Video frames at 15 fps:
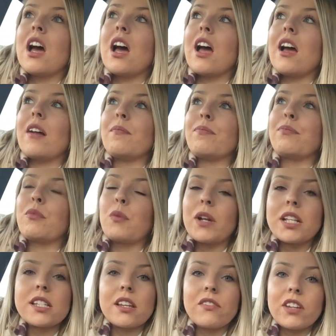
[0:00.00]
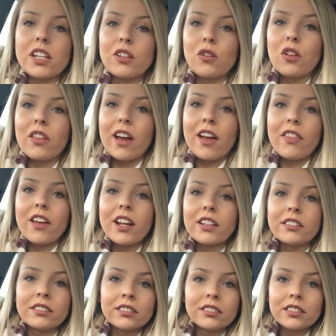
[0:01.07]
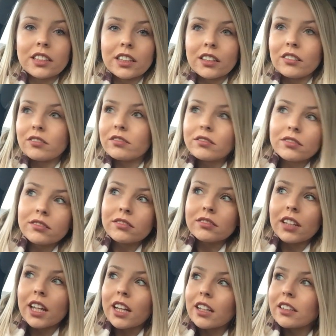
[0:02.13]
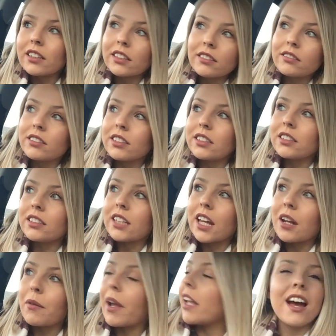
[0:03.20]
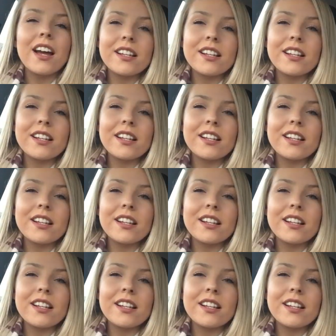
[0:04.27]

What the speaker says: But once I've eaten all that, then, you know, it can get away.